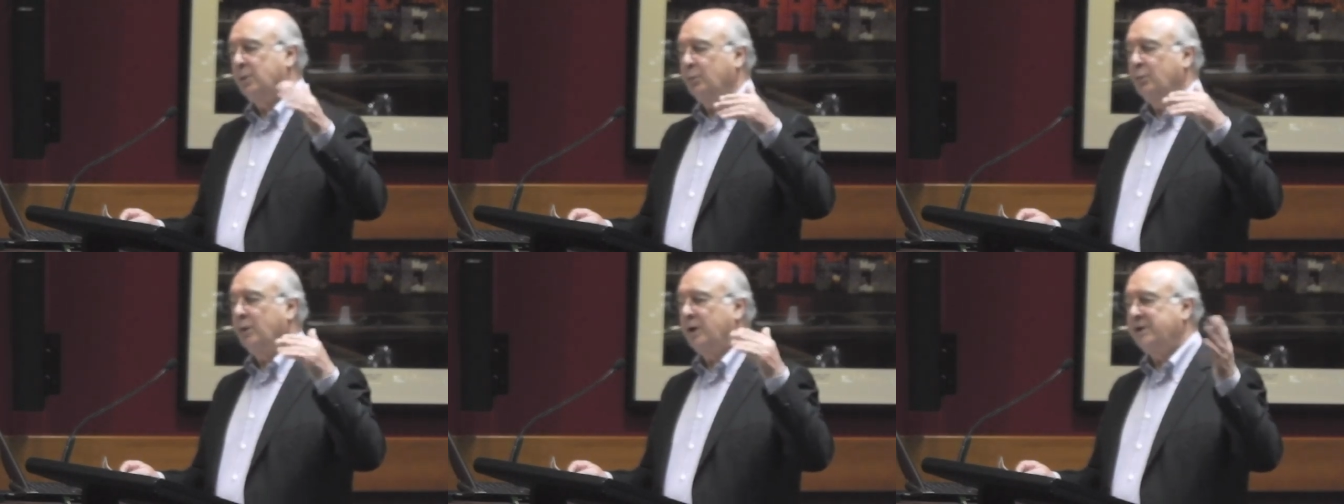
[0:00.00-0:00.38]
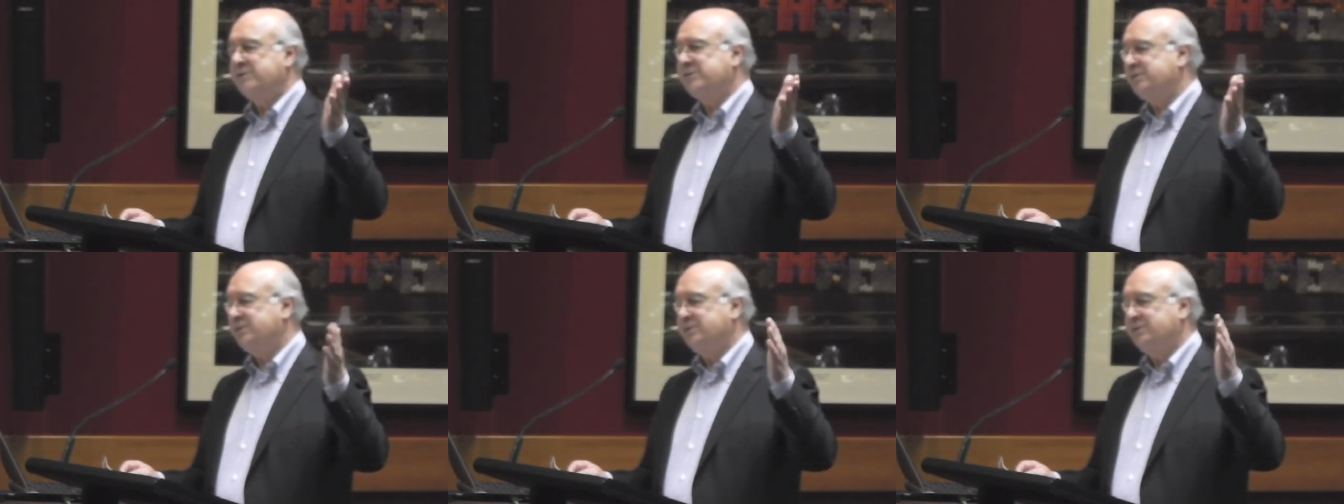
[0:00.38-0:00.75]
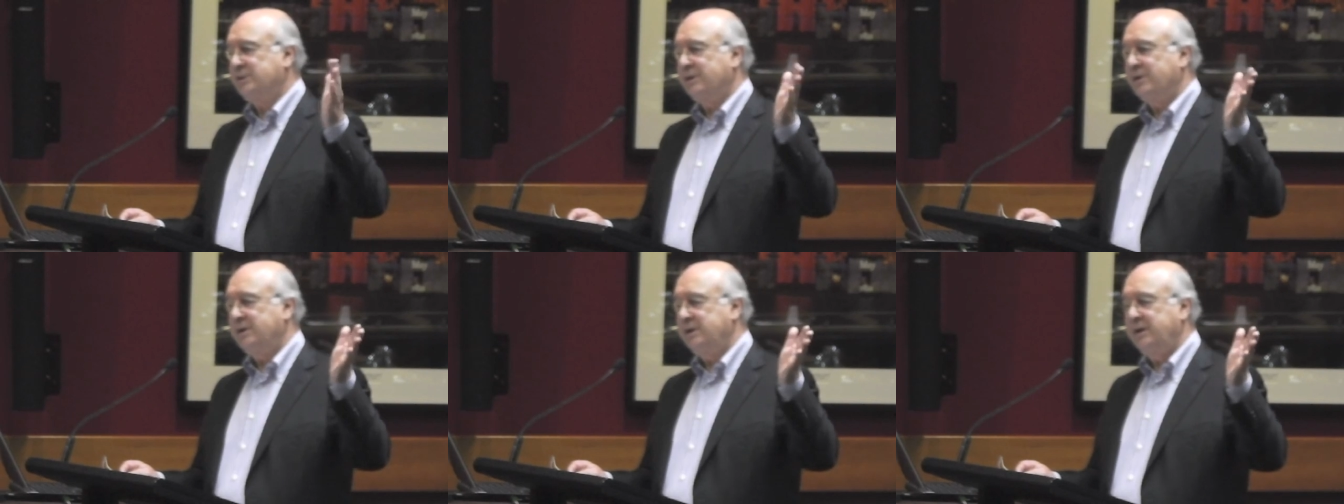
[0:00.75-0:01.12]
once
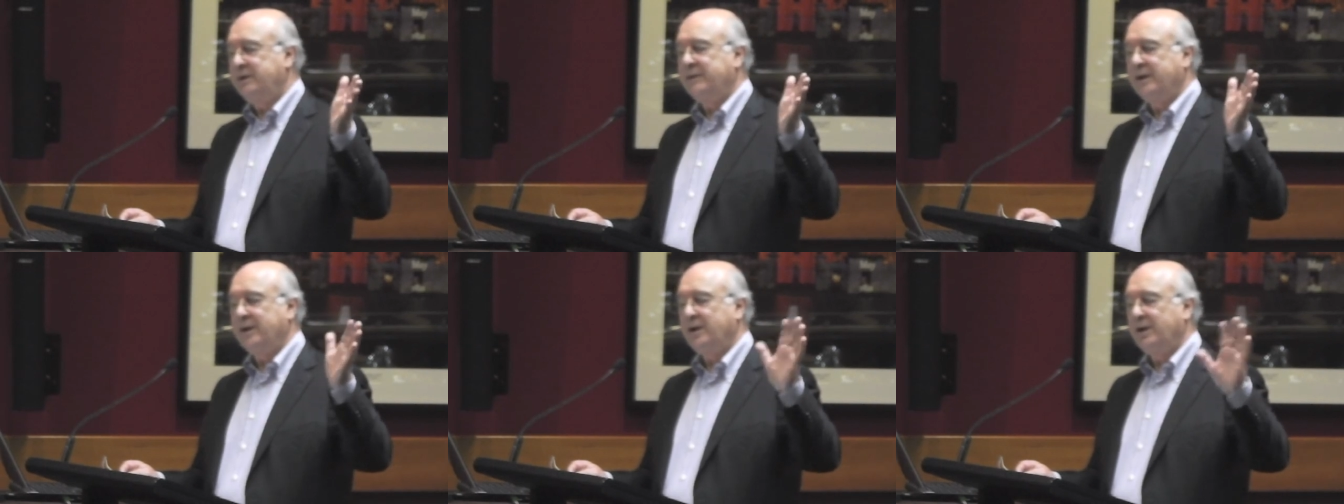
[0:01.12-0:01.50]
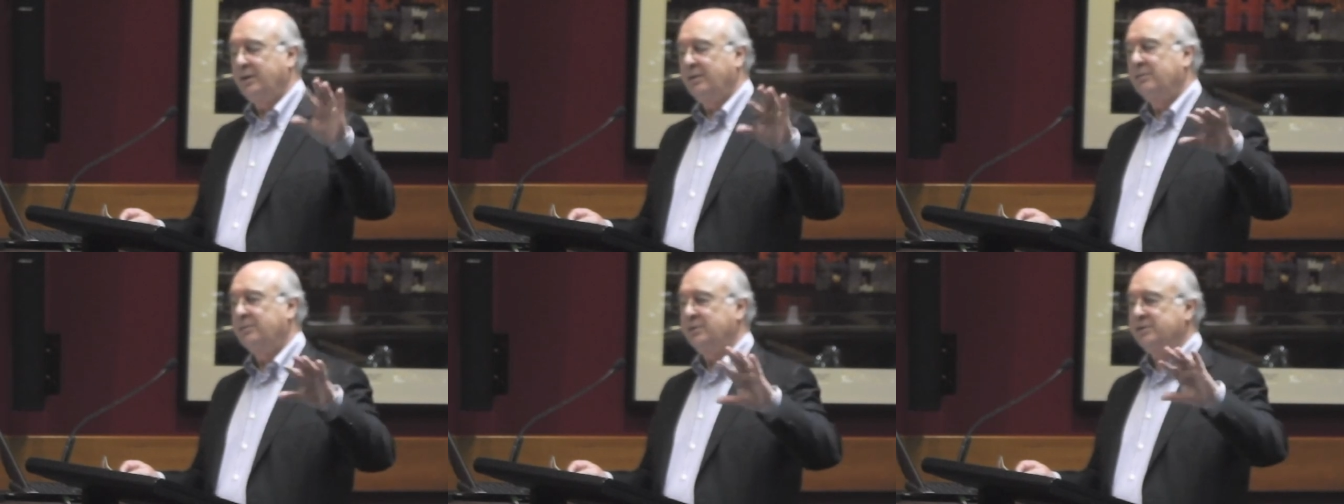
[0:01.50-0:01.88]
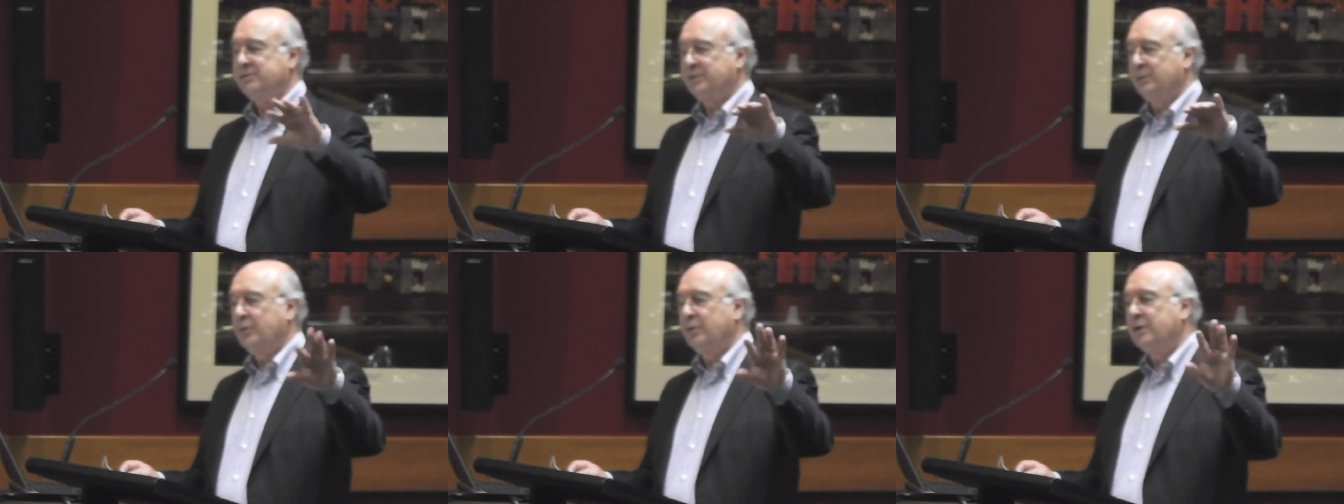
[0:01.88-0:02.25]
200 years ago
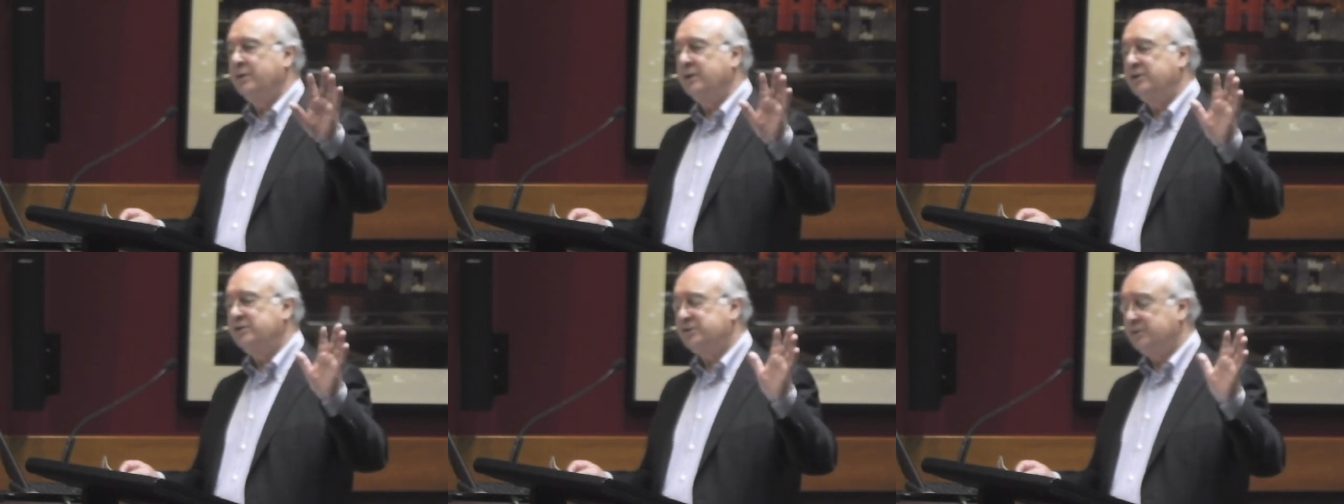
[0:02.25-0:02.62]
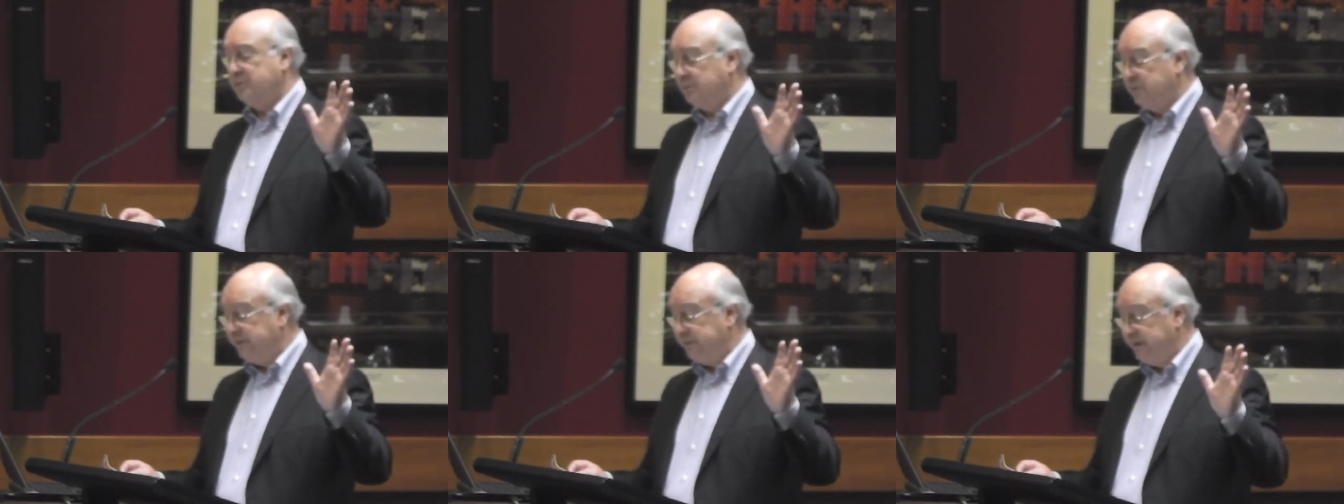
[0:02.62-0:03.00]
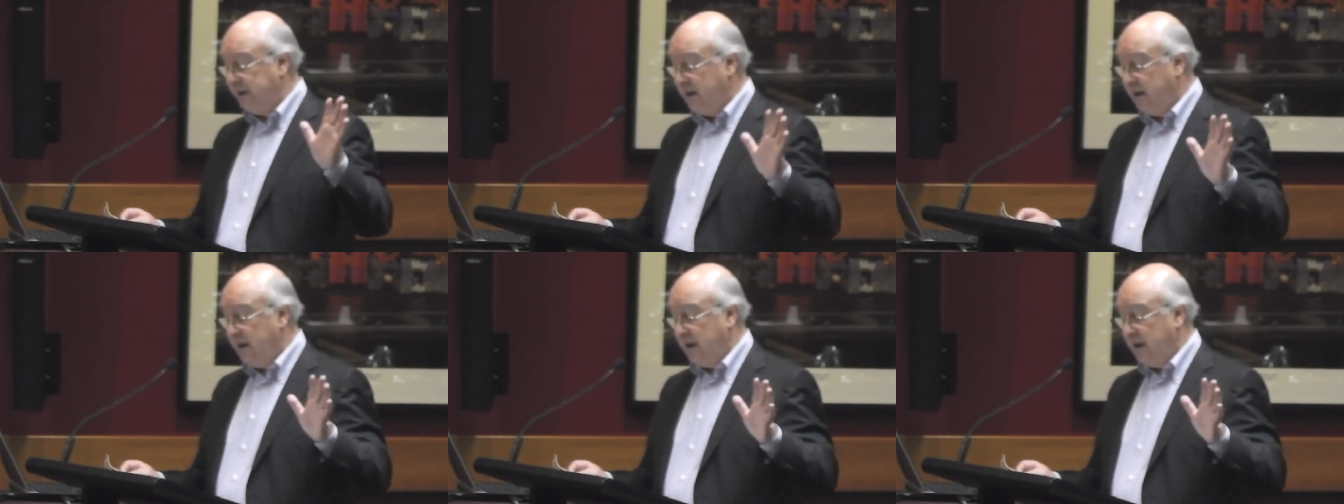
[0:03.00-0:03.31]
used to walk on these shores,